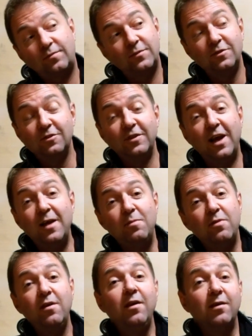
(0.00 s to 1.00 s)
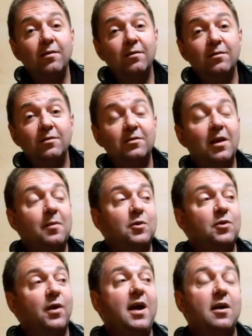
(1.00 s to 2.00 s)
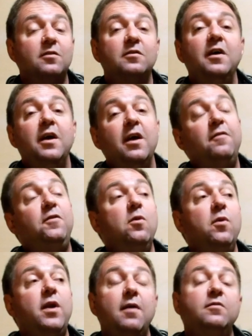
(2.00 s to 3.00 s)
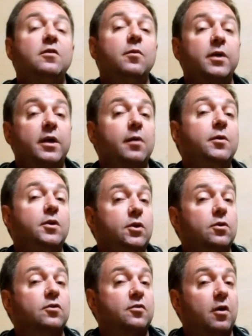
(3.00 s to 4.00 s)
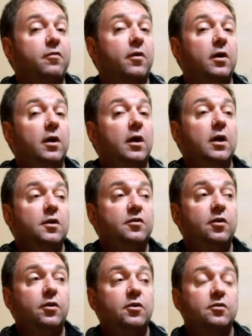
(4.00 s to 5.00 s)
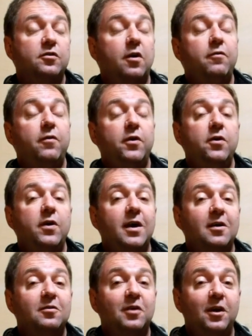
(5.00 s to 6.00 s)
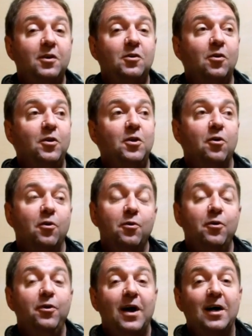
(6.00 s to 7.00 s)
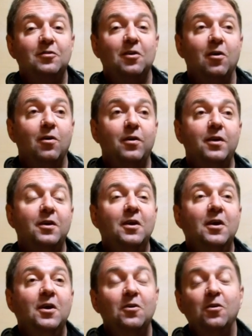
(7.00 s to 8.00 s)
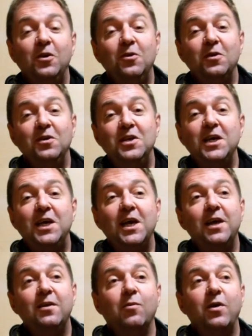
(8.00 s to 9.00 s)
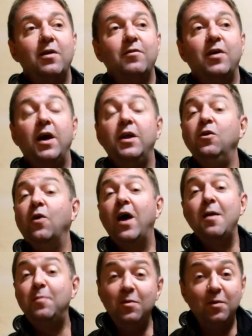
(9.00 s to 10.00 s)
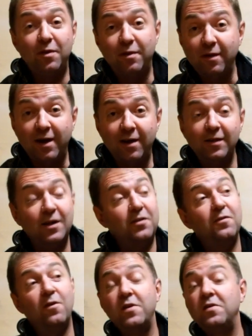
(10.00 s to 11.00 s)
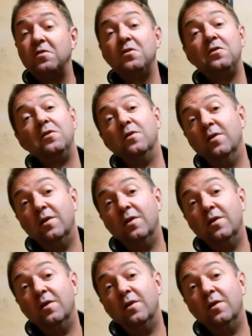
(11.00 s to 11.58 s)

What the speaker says: It's the same thing. It's the same as your house. If you want to have someone come into your sofa, sit on your sofa in your house and call you a rude asshole and call you a dickhead and whatever, and you're happy with that, that's fine too.